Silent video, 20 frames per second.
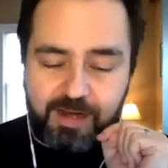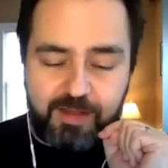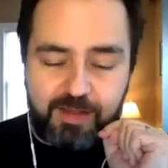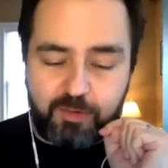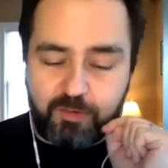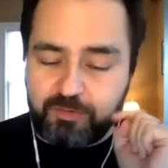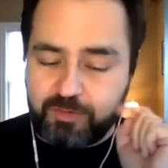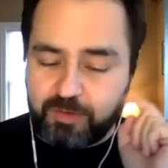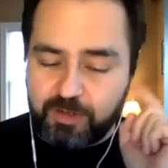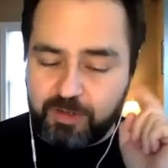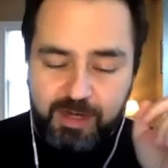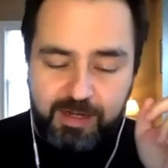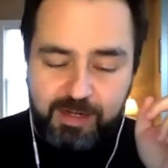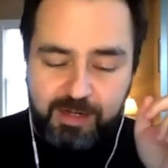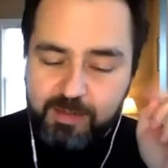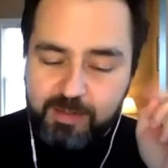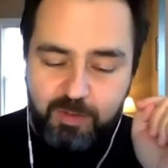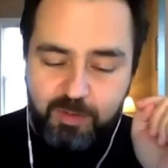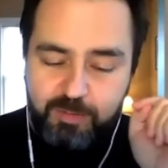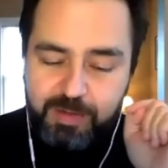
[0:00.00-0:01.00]
either forgot I
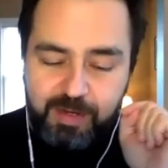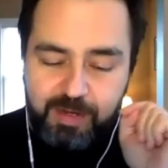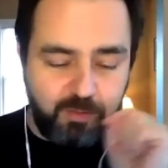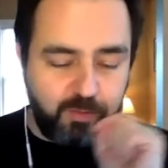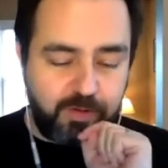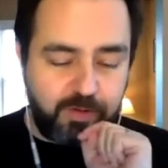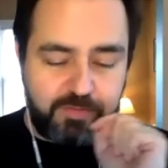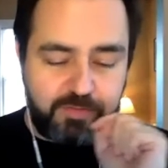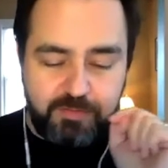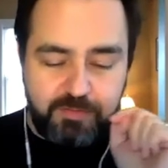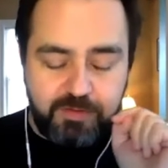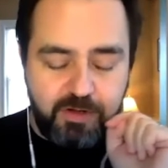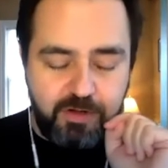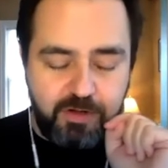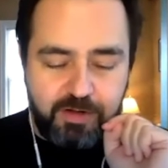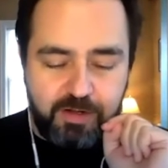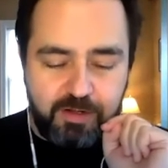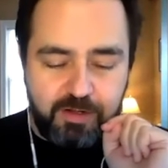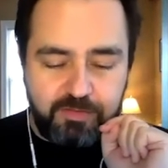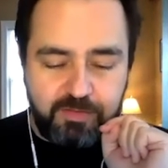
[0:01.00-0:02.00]
knew about or have never
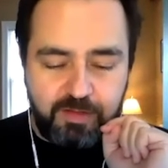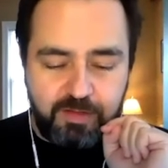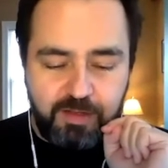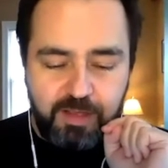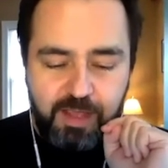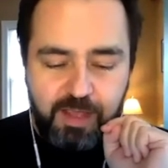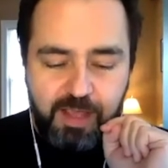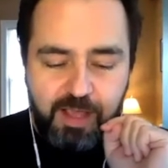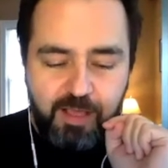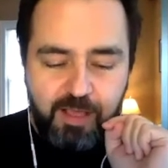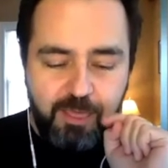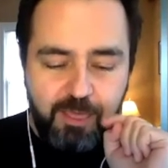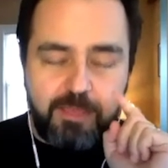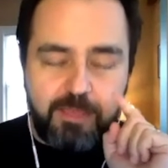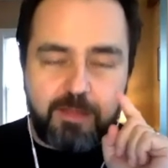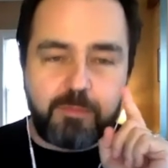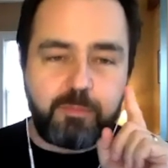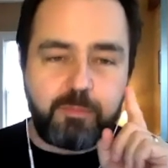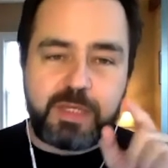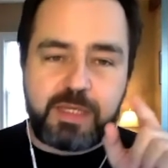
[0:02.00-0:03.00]
heard of.
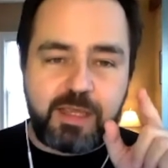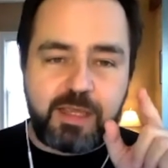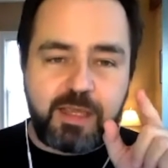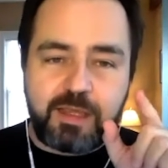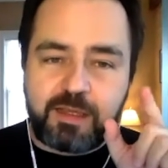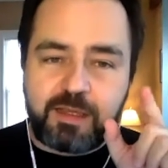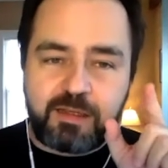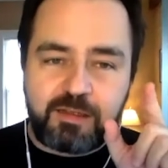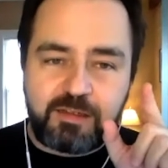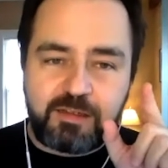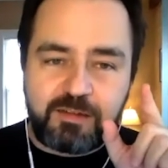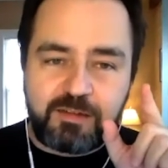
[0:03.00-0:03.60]
The Being,